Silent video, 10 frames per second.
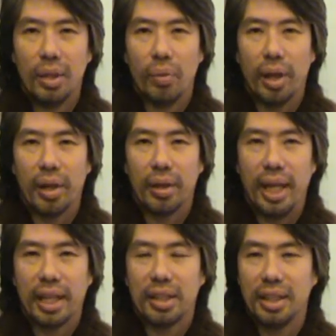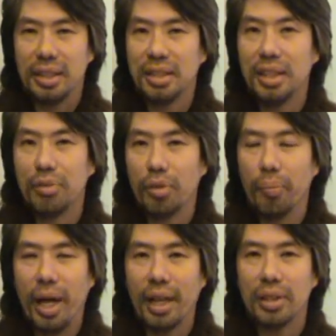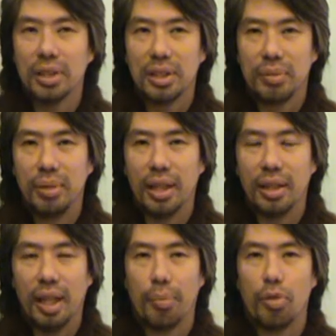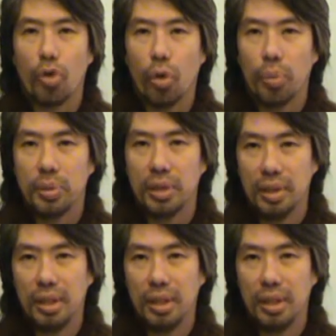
who are acting in sinful manners, being absorbed